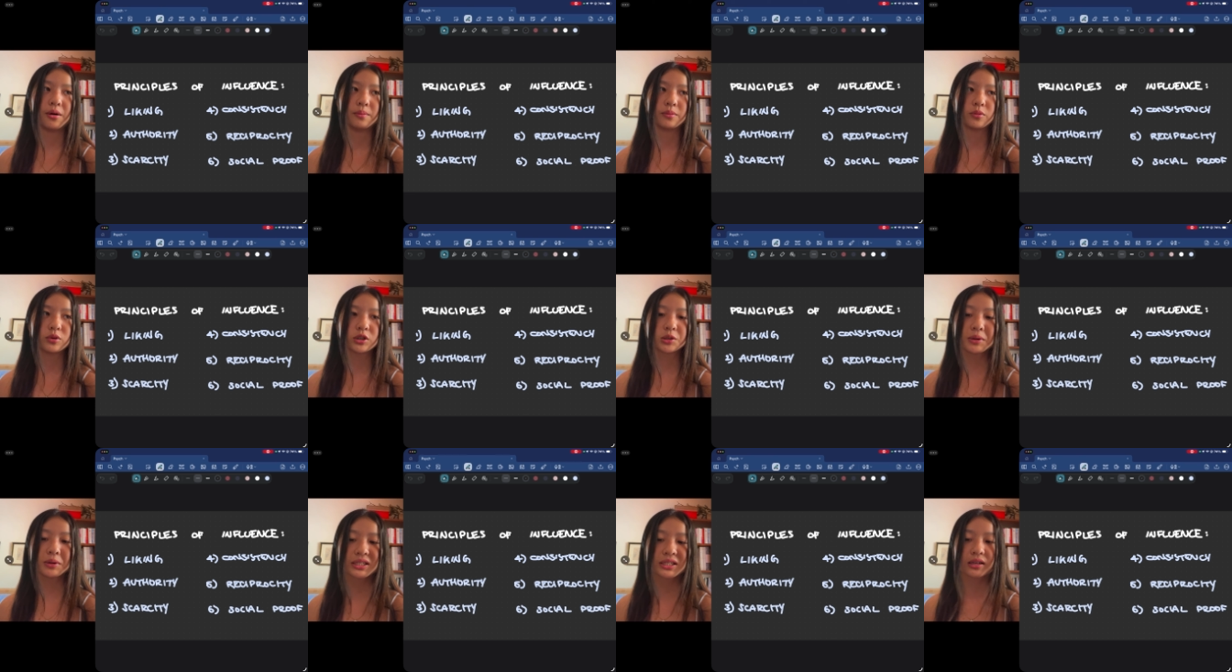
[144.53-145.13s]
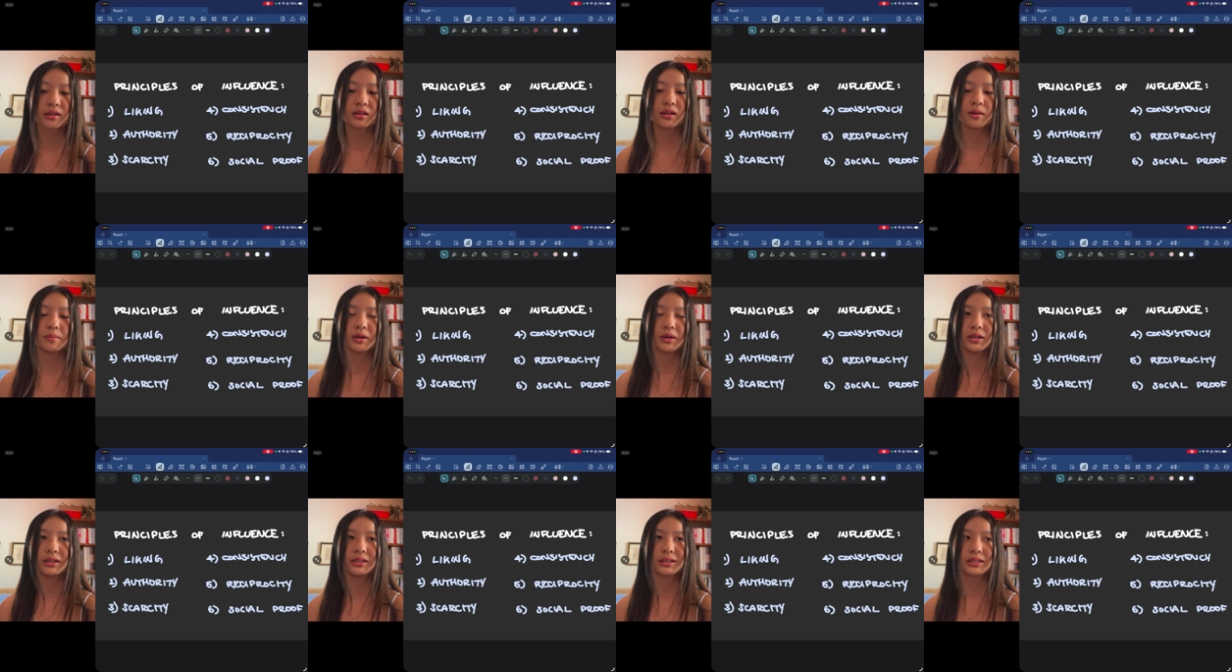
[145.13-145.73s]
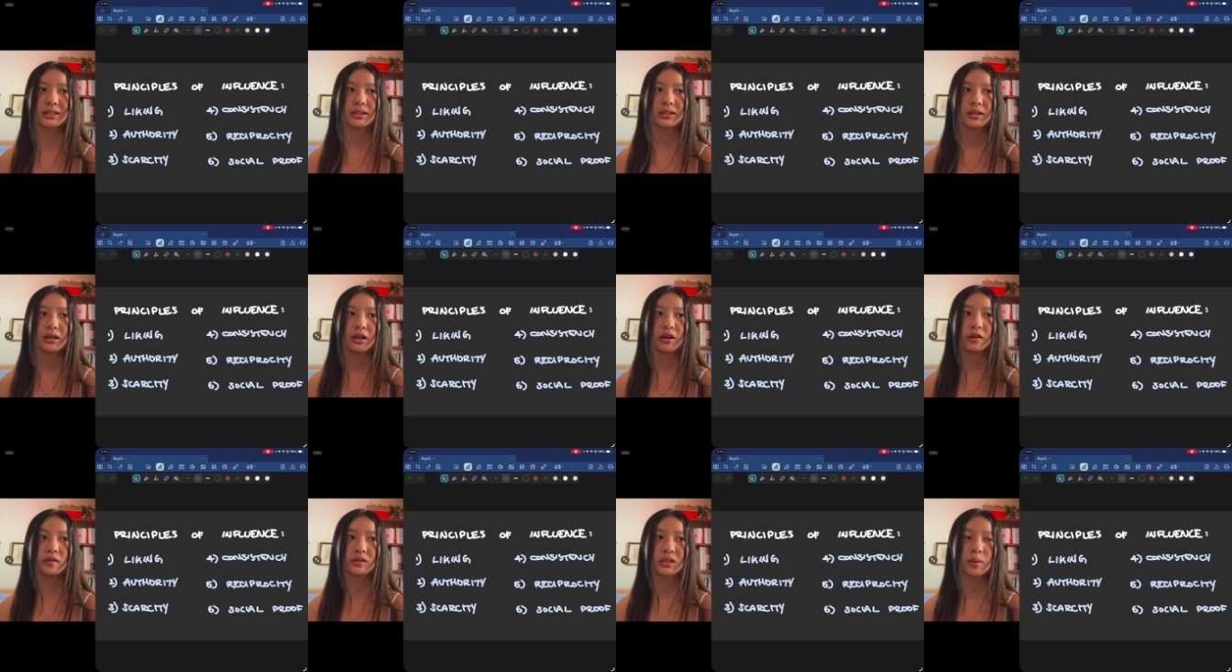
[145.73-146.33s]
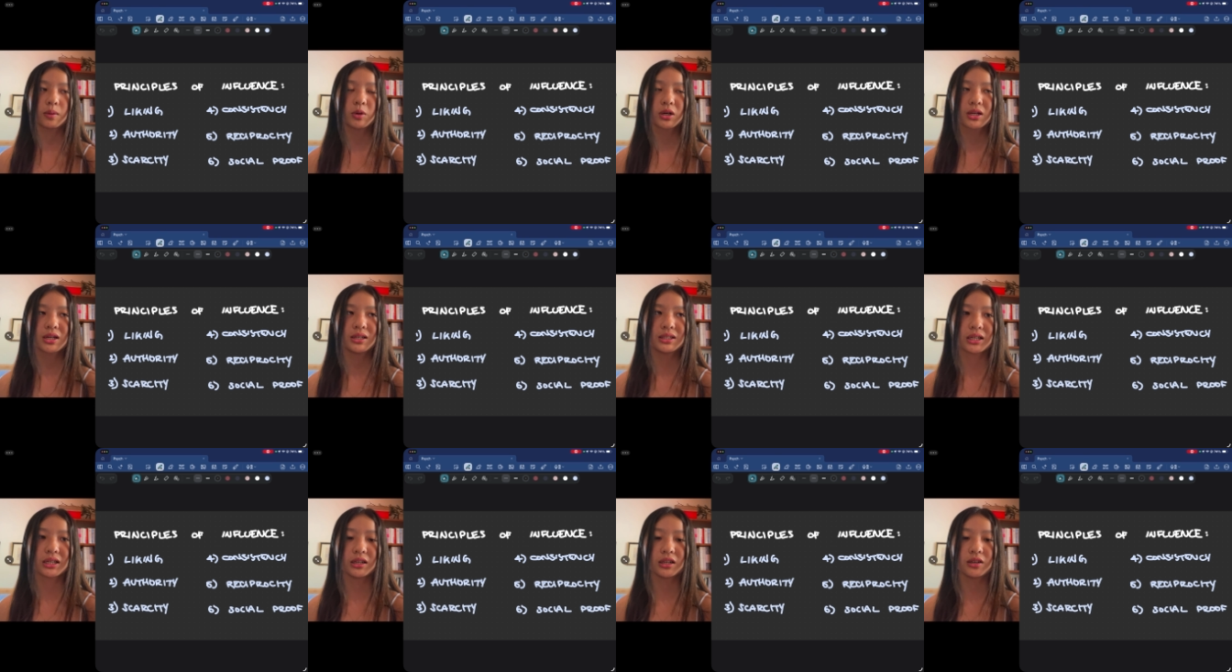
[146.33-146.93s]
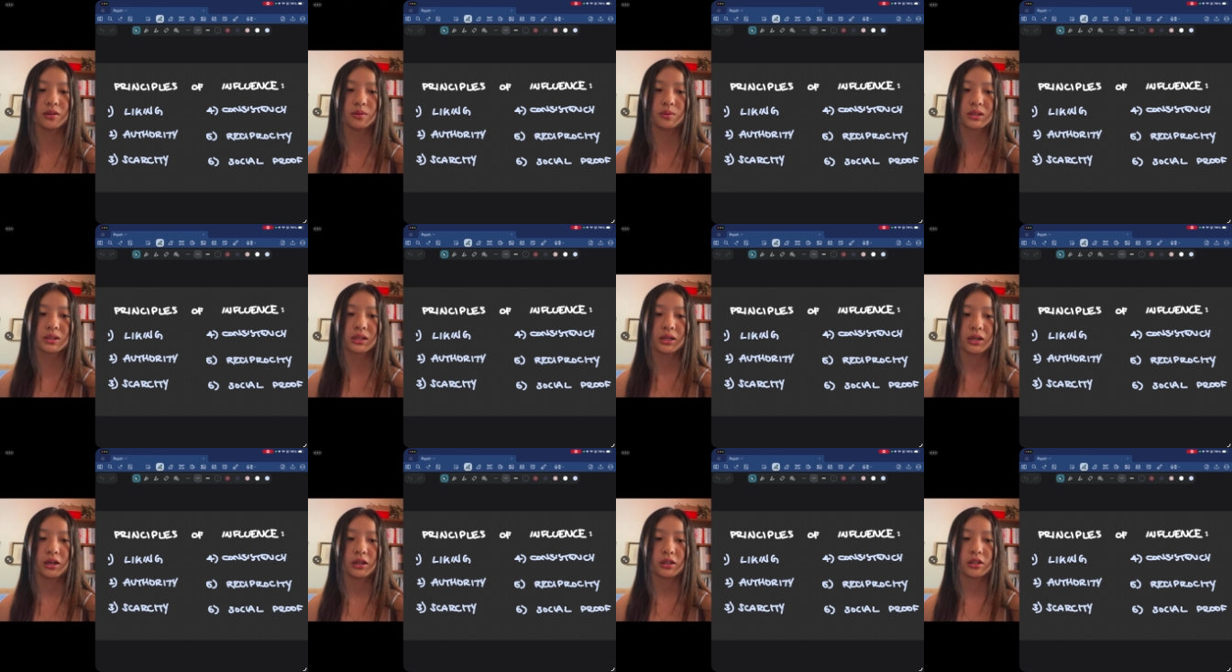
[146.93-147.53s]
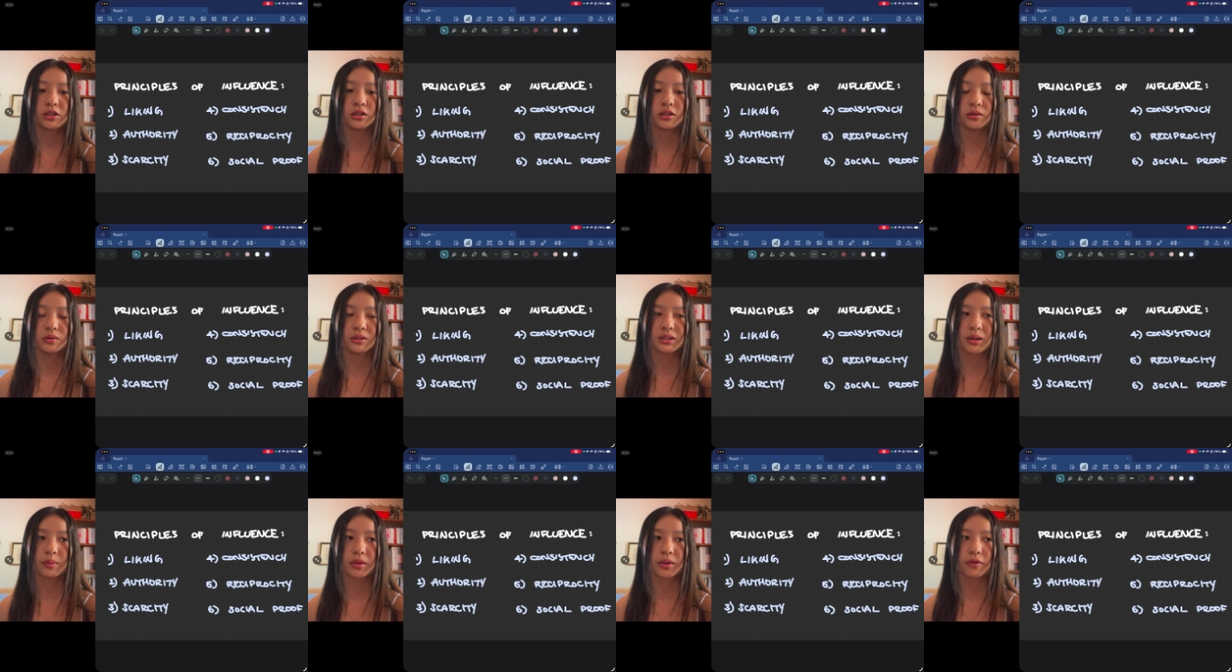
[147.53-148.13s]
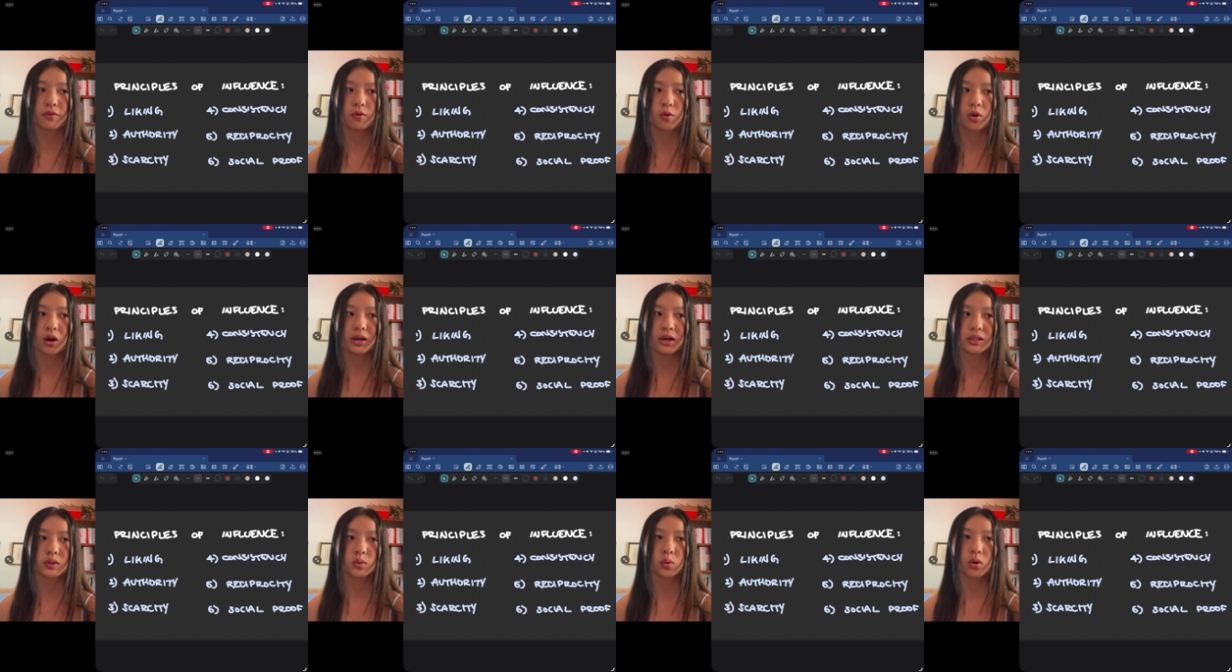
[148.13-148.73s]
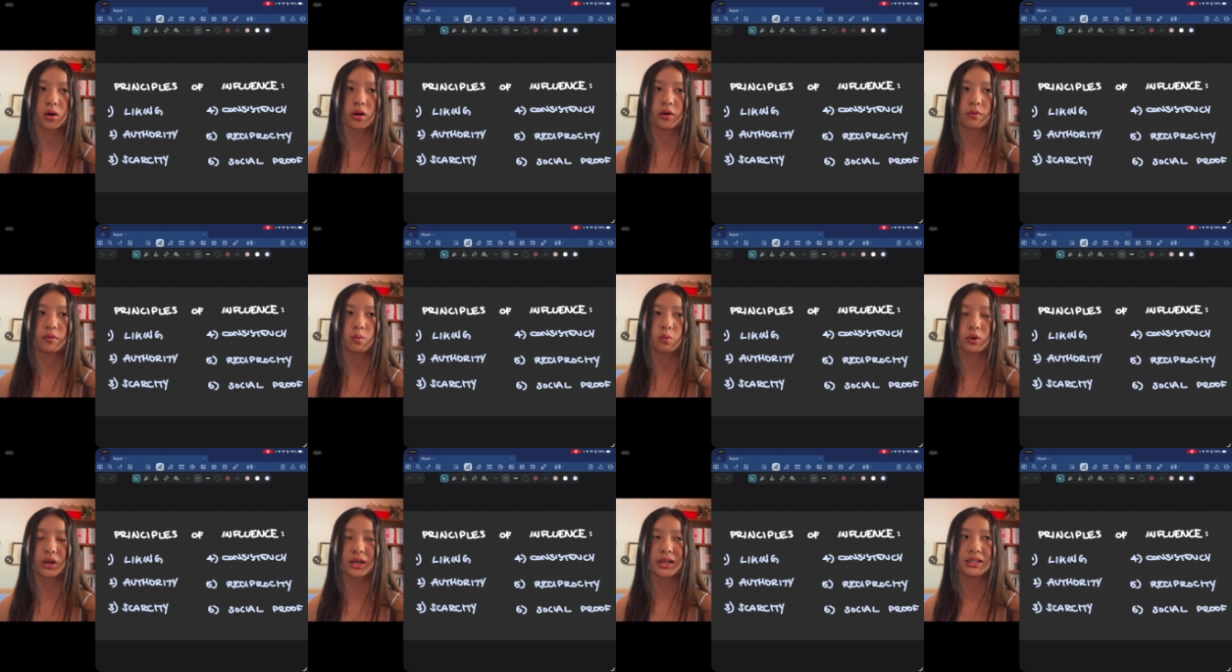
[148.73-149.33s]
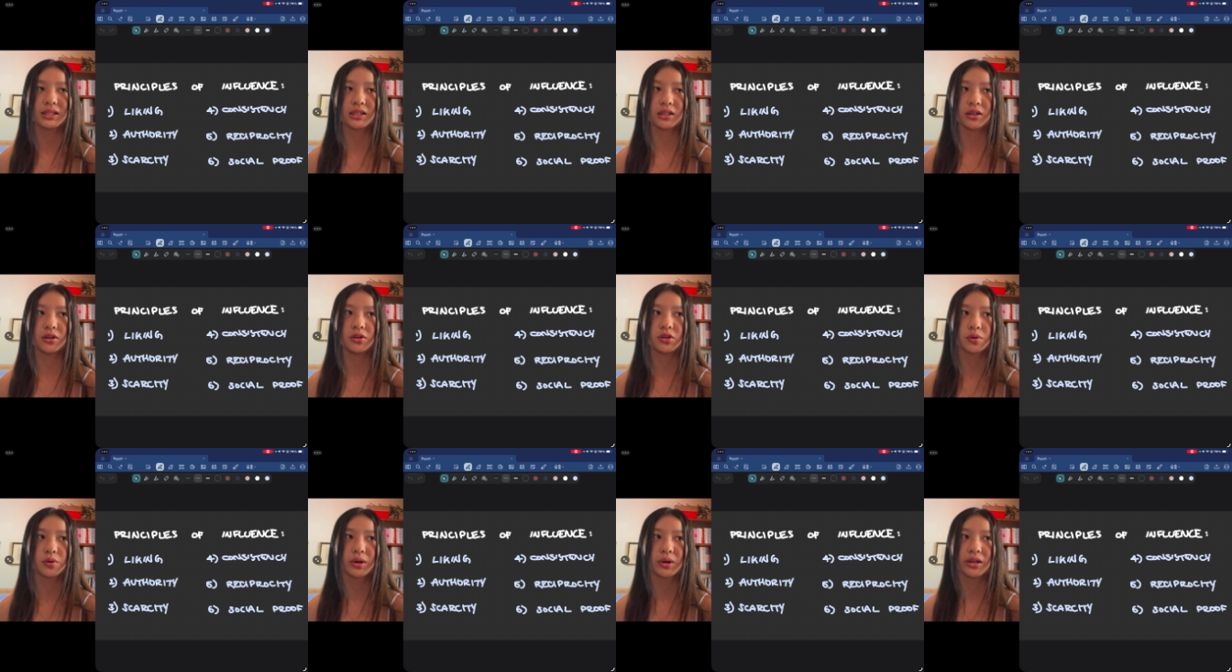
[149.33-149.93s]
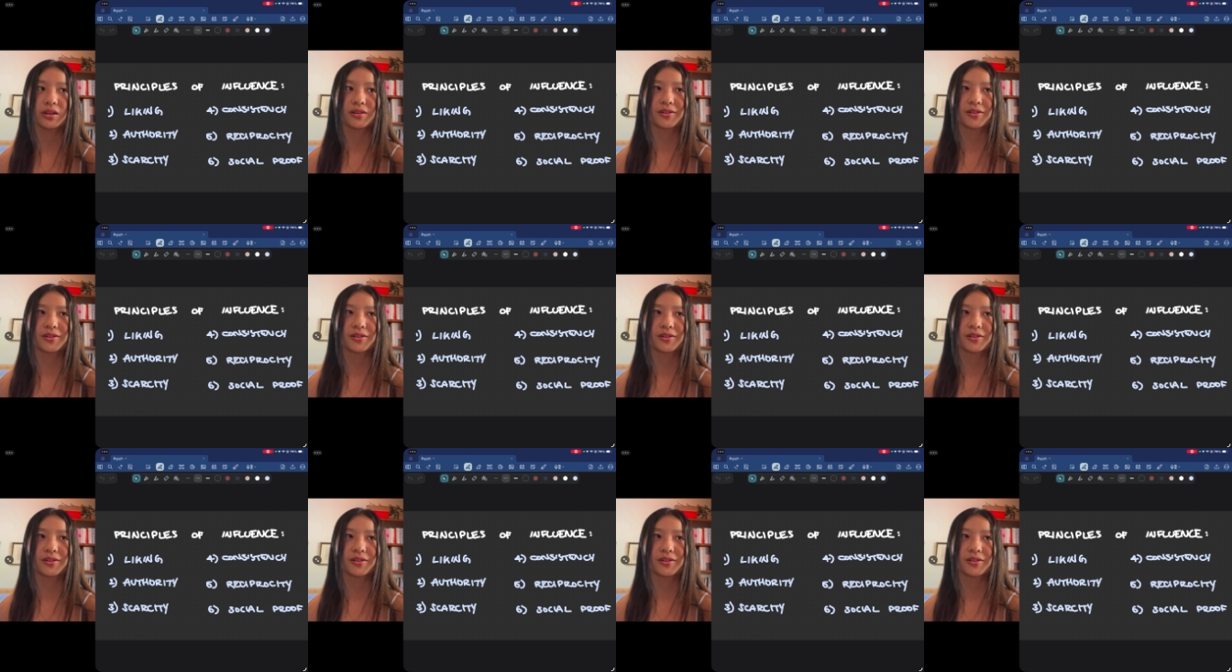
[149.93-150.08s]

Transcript: which basically means if someone continues to do something for us or we continue to do it,